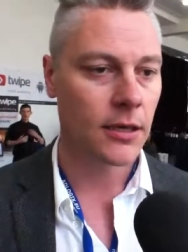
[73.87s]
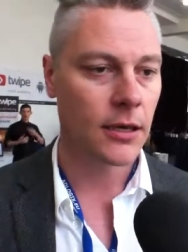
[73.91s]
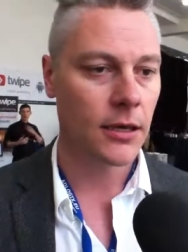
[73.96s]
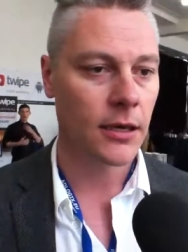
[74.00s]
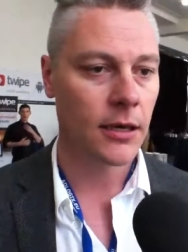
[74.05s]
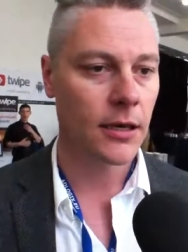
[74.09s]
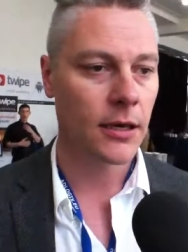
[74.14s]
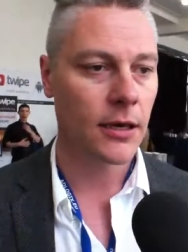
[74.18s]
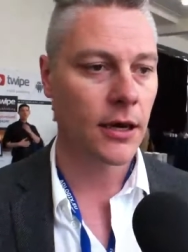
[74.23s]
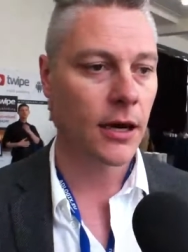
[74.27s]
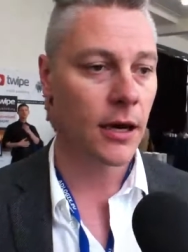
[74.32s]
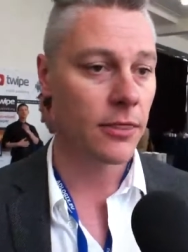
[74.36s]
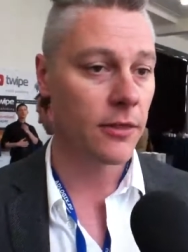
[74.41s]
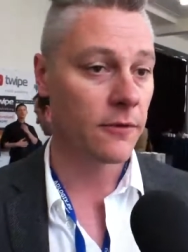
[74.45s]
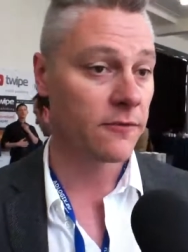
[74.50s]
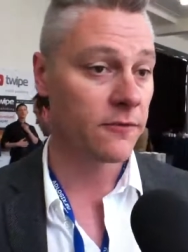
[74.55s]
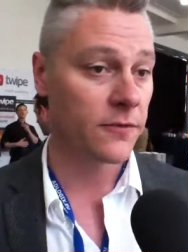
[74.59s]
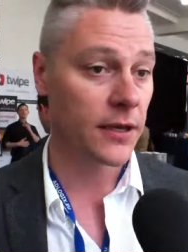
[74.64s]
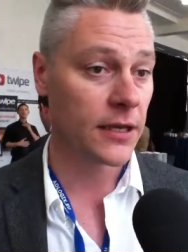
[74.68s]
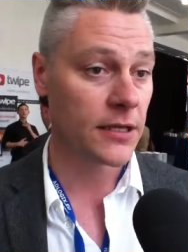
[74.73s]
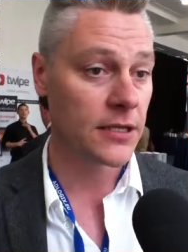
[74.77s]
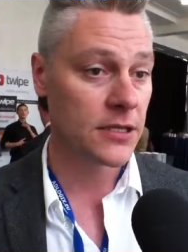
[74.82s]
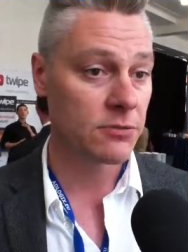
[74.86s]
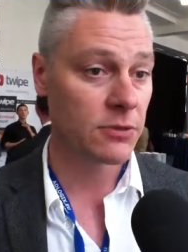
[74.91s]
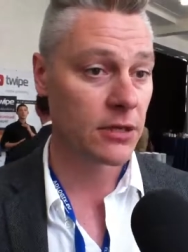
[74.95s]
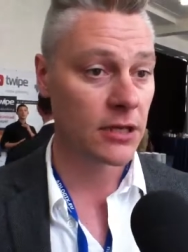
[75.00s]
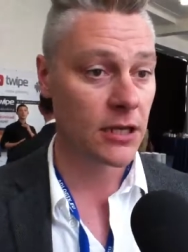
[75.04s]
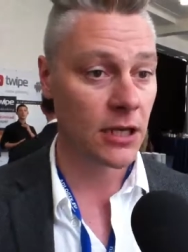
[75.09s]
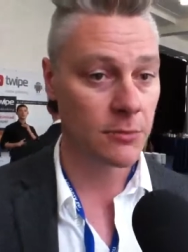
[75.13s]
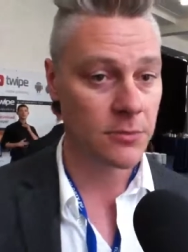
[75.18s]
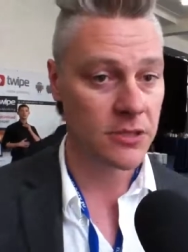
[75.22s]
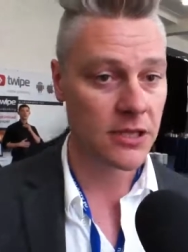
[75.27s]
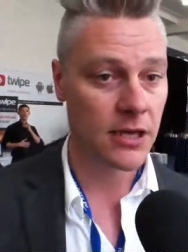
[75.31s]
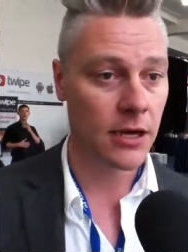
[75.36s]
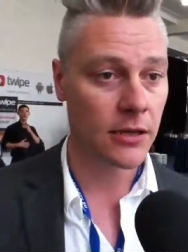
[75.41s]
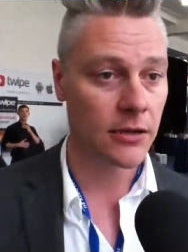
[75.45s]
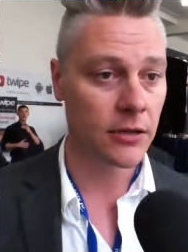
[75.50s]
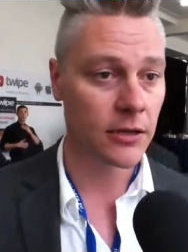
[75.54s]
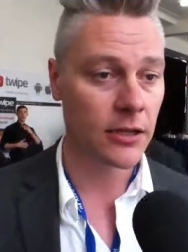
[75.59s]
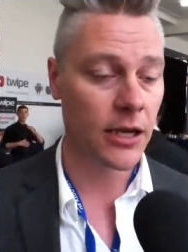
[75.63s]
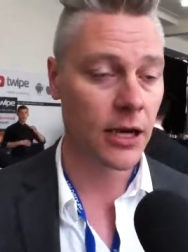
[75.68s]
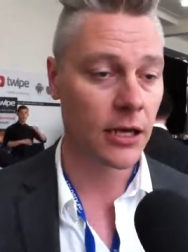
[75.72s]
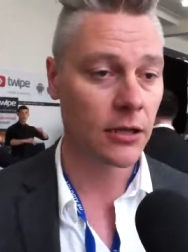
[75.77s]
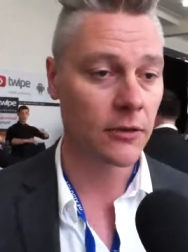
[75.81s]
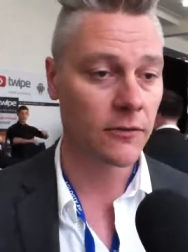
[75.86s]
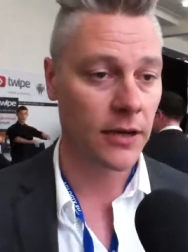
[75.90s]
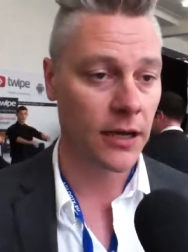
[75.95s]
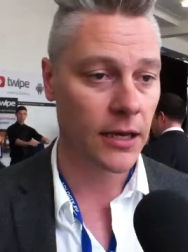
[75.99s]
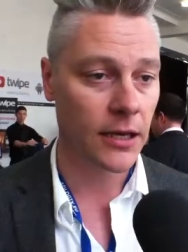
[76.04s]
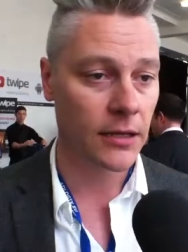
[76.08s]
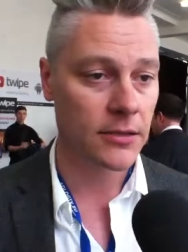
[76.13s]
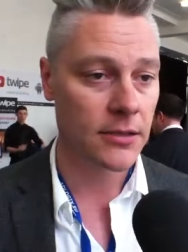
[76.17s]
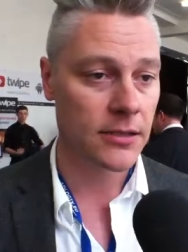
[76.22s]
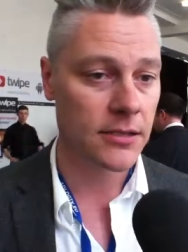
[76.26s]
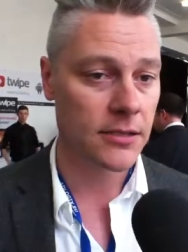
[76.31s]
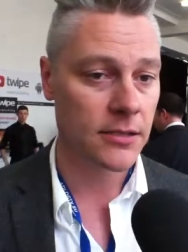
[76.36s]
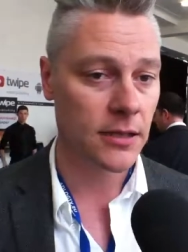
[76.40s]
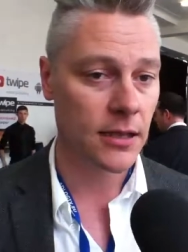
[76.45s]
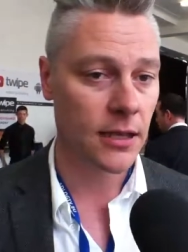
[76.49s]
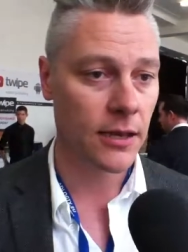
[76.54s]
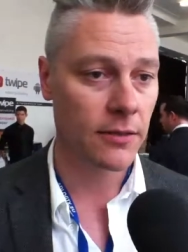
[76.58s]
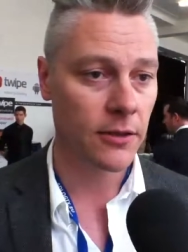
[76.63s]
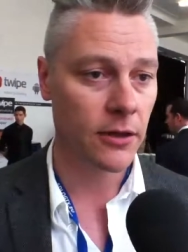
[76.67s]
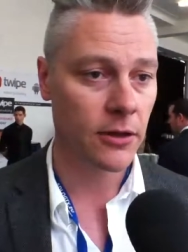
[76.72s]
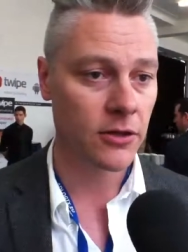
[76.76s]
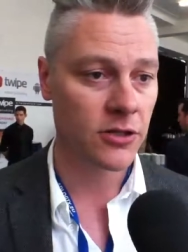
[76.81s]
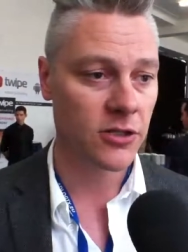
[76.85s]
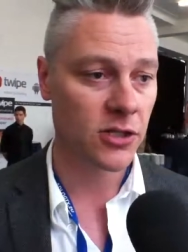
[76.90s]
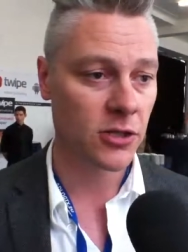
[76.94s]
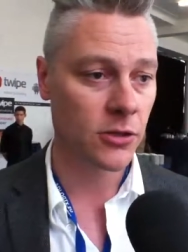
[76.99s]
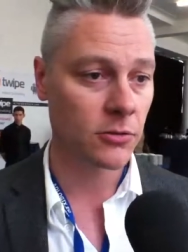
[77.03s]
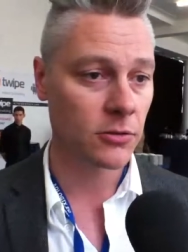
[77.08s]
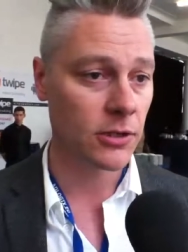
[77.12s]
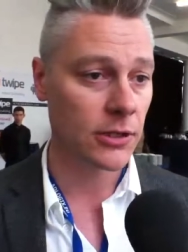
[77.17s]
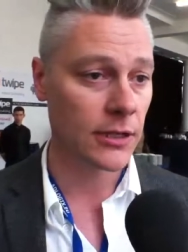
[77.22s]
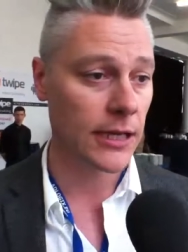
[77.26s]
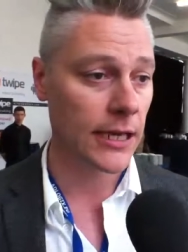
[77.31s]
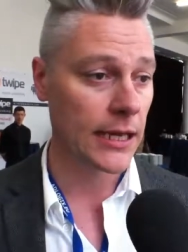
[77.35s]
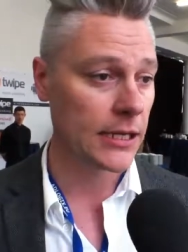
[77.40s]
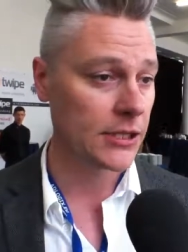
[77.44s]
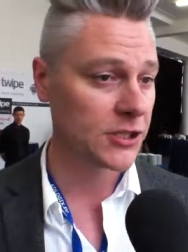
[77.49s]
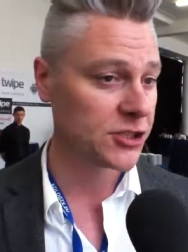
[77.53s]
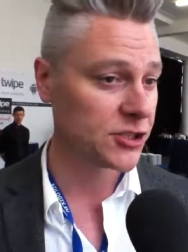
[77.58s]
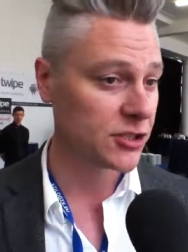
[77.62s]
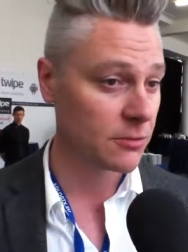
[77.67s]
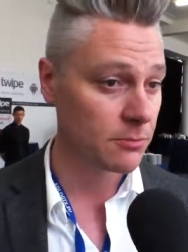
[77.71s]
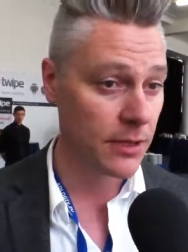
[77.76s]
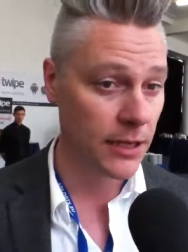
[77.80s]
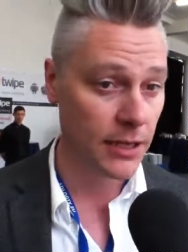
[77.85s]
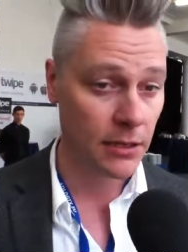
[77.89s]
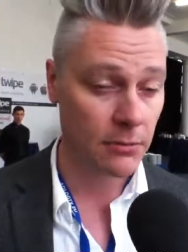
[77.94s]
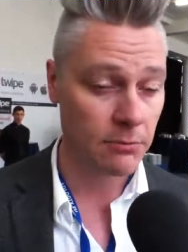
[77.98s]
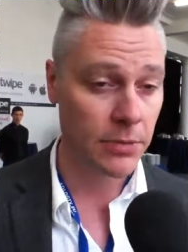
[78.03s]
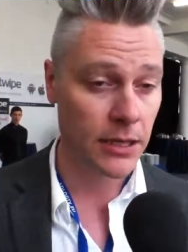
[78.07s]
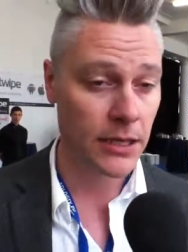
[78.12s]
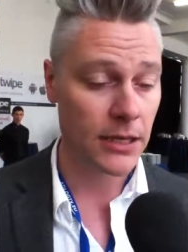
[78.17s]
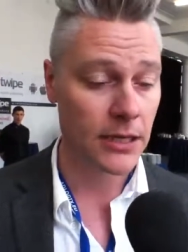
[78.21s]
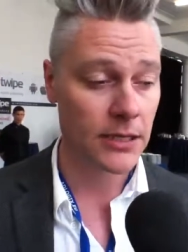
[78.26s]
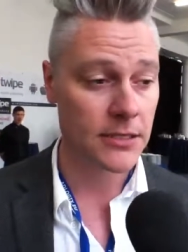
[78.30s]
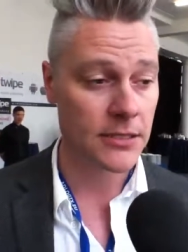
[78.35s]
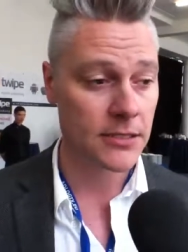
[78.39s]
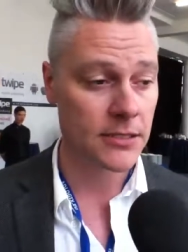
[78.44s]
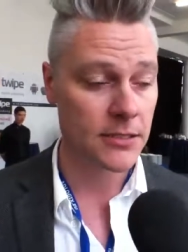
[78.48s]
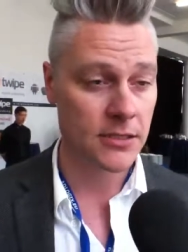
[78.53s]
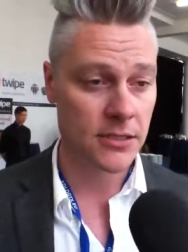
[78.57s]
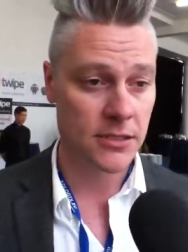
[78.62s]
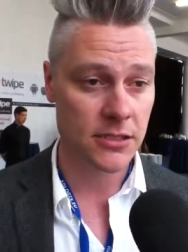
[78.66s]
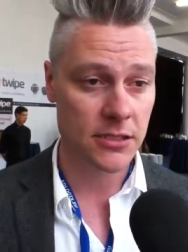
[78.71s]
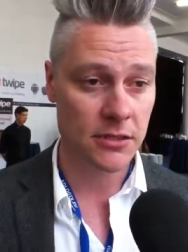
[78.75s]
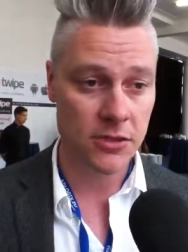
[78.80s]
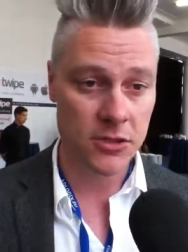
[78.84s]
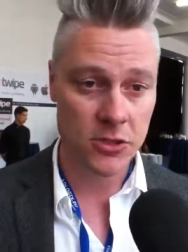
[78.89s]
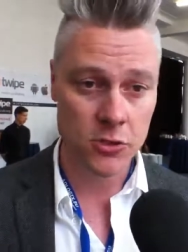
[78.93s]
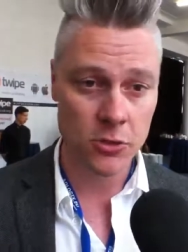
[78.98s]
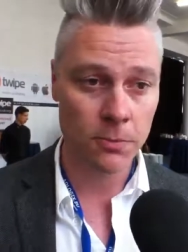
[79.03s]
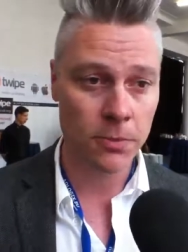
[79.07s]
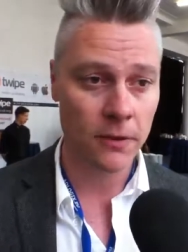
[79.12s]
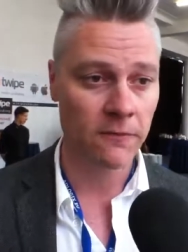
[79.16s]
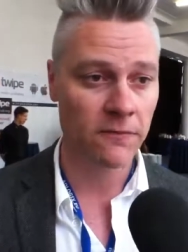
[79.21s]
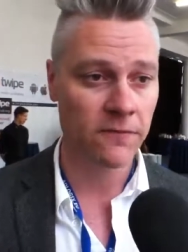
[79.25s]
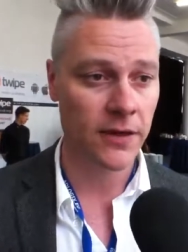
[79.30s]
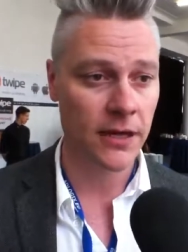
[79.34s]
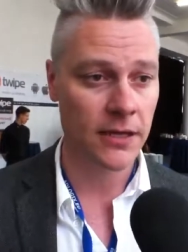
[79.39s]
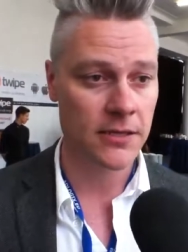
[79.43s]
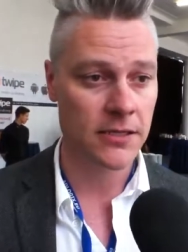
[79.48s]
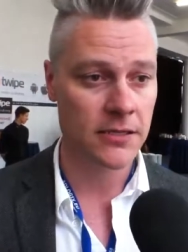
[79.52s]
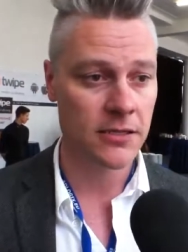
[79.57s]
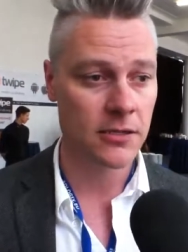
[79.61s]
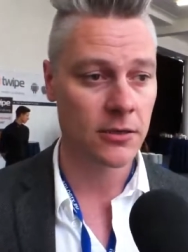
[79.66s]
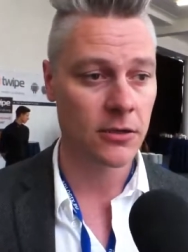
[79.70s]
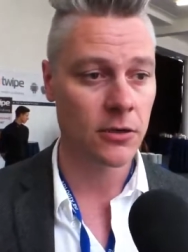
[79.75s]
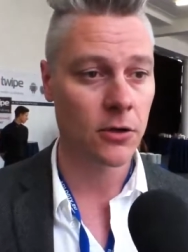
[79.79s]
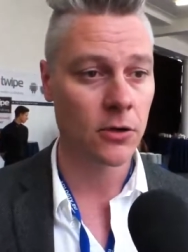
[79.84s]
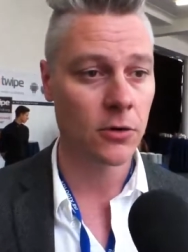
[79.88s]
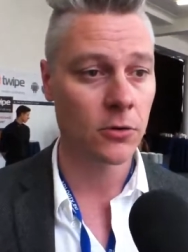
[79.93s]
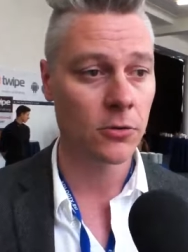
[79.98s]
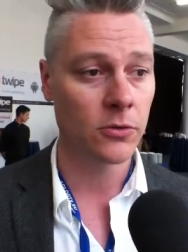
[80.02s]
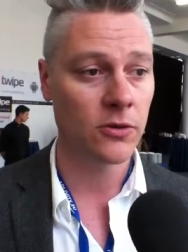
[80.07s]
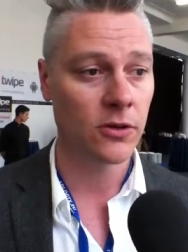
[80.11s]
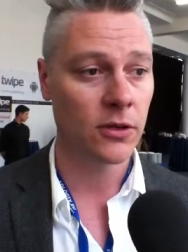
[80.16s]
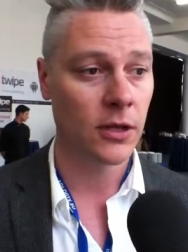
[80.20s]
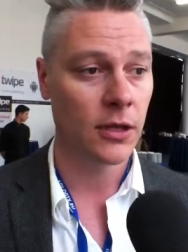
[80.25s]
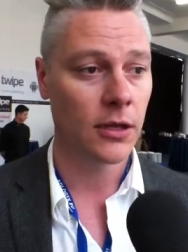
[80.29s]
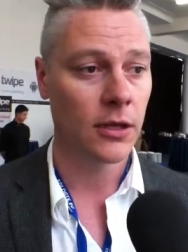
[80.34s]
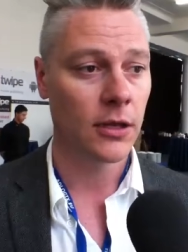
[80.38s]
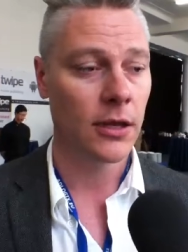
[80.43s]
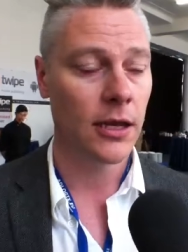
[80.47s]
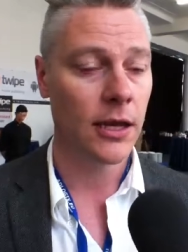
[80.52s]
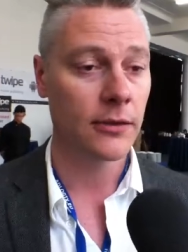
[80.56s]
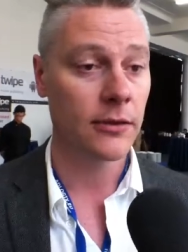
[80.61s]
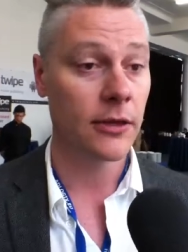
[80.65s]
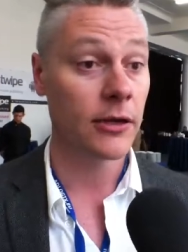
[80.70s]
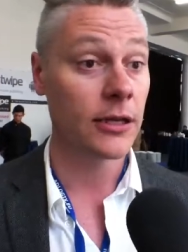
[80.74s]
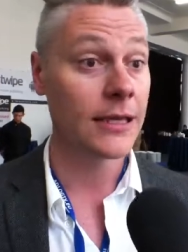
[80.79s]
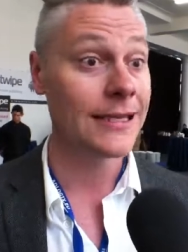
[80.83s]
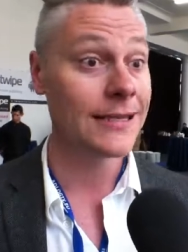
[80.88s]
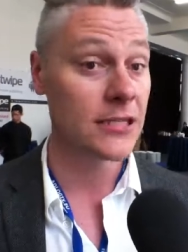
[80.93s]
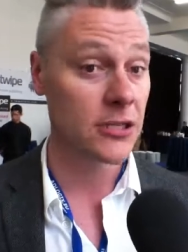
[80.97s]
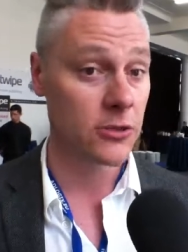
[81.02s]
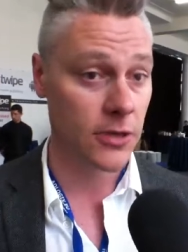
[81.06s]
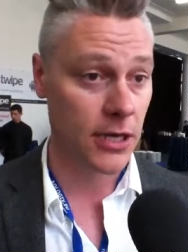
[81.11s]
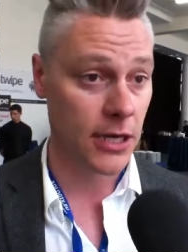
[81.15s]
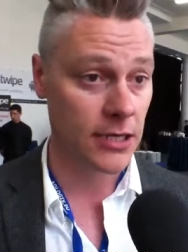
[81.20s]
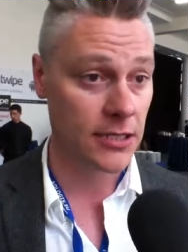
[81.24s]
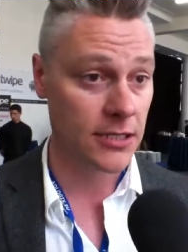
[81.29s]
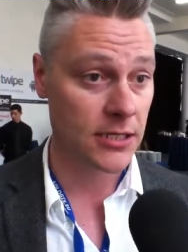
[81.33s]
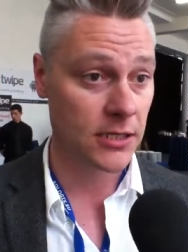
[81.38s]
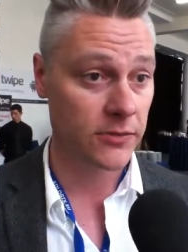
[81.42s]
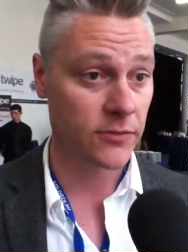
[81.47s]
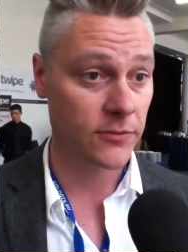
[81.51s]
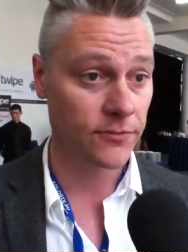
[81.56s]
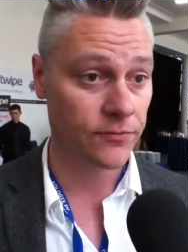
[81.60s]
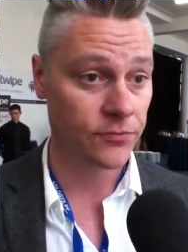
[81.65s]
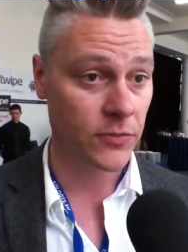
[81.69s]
other things when it comes to other kind of ads. And they are totally HTML based, super fast to load, and they're interactive.